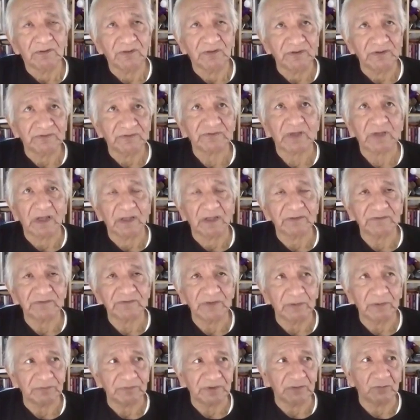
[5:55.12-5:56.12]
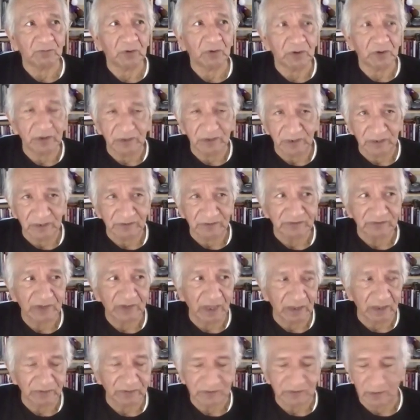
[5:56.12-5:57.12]
these concepts and where did these
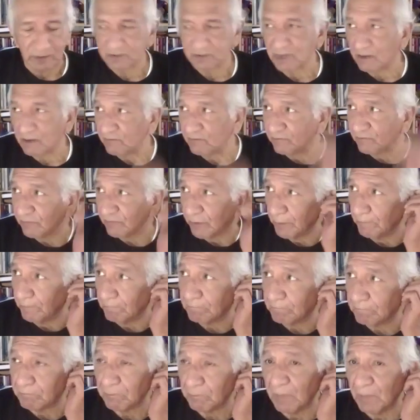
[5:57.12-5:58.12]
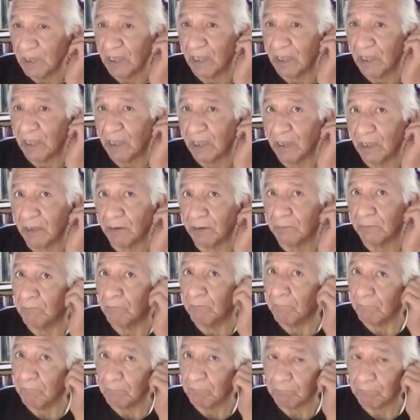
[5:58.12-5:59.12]
concepts come from?
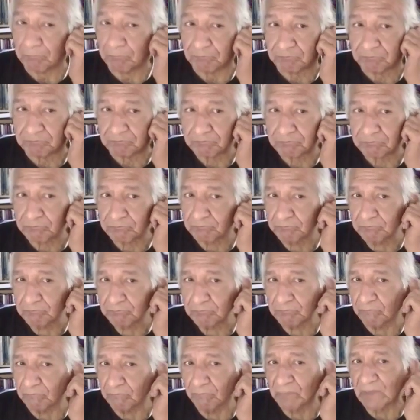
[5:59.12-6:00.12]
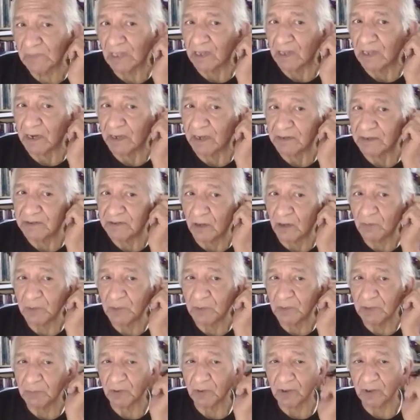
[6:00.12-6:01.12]
And I
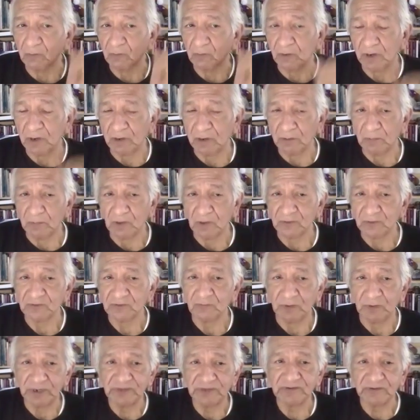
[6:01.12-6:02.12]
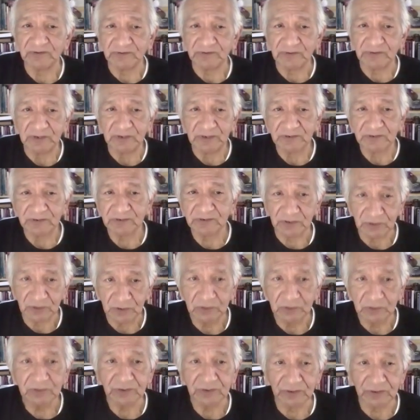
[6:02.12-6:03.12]
tell people that one of the most racist
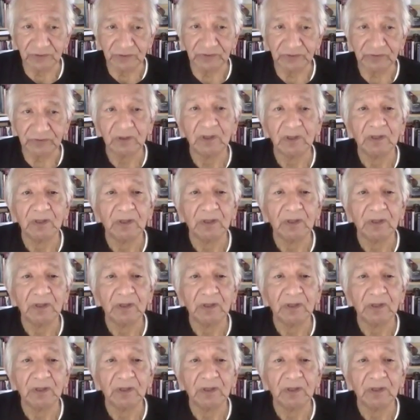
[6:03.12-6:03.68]
institutions